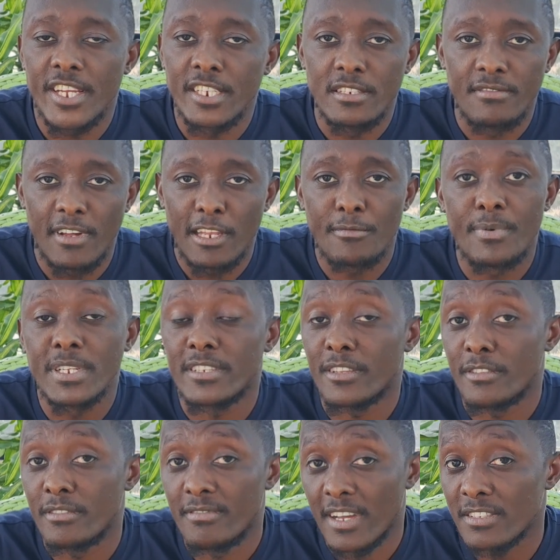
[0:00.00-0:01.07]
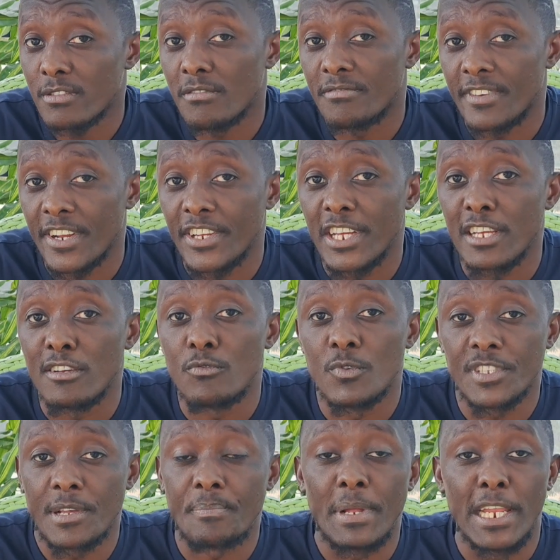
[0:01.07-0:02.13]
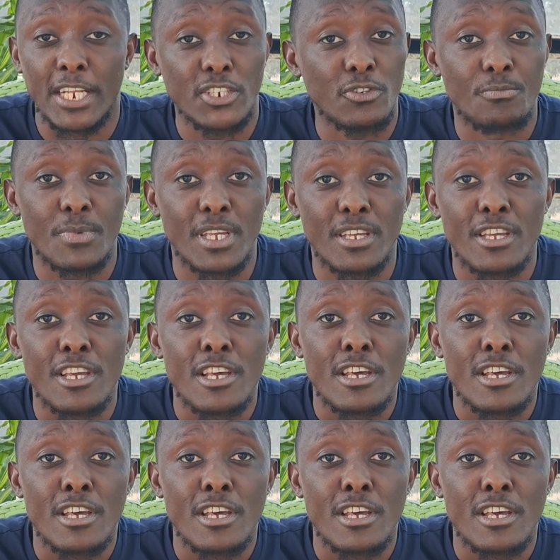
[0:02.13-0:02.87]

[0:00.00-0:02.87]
and Development at the University of Reading was appealing to me